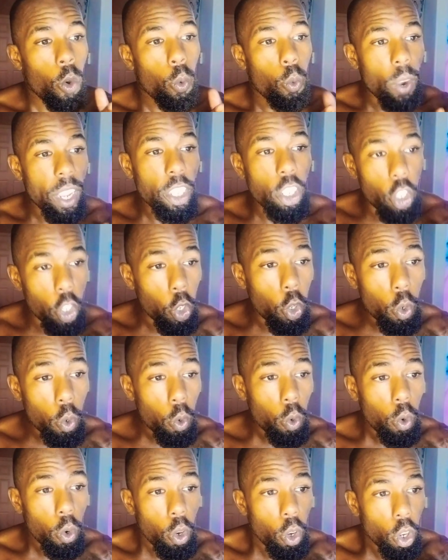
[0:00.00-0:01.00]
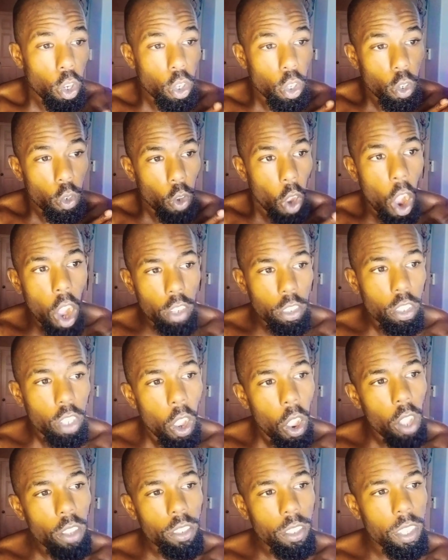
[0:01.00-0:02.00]
when you are
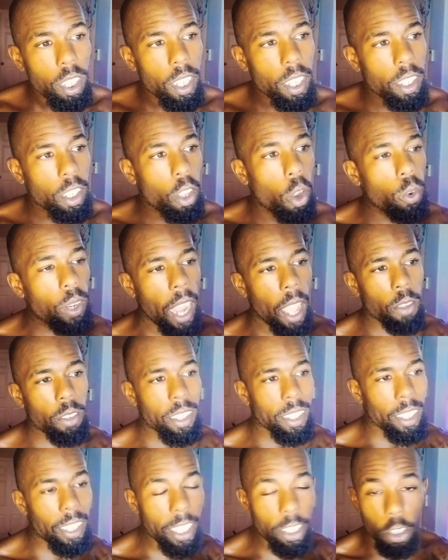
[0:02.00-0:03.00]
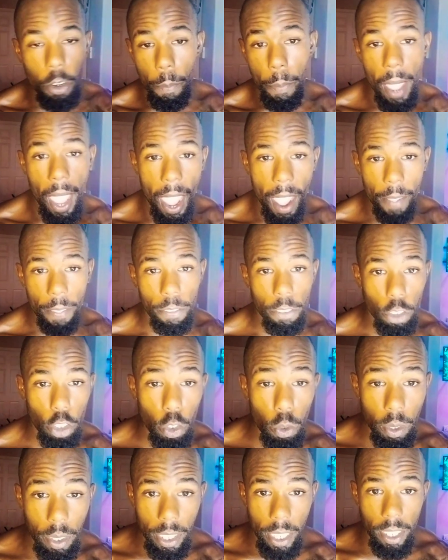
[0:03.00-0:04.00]
taught to go down this linear path, do
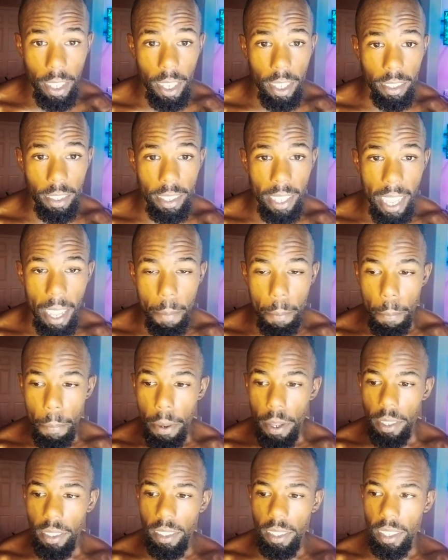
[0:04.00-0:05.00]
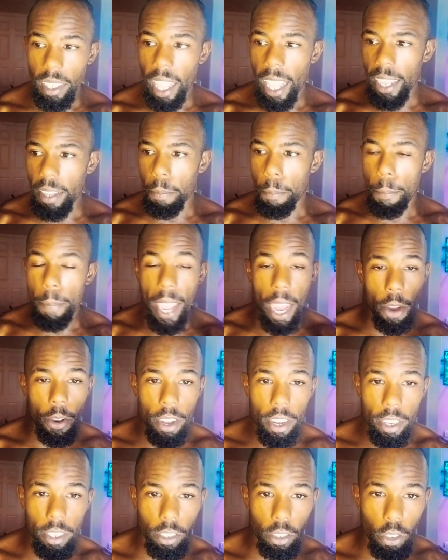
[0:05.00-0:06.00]
you know what that does? It puts like
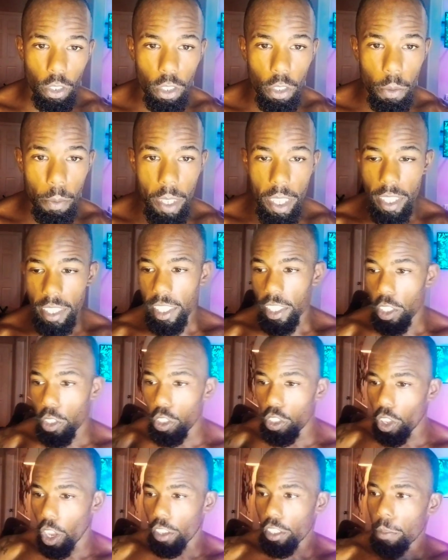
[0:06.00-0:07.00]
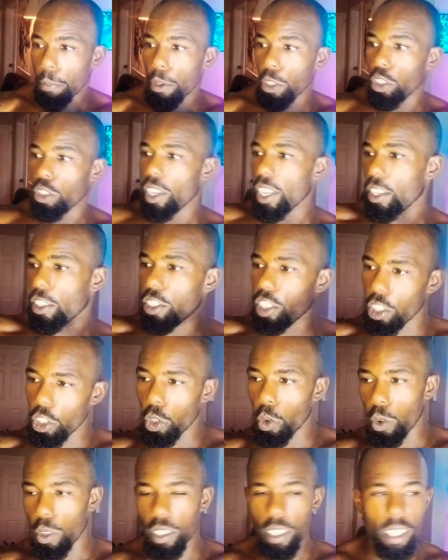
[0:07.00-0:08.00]
barriers on you because then you start to put your energy
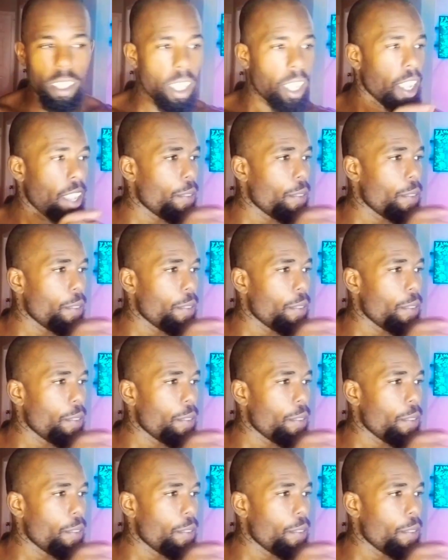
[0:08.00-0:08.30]
towards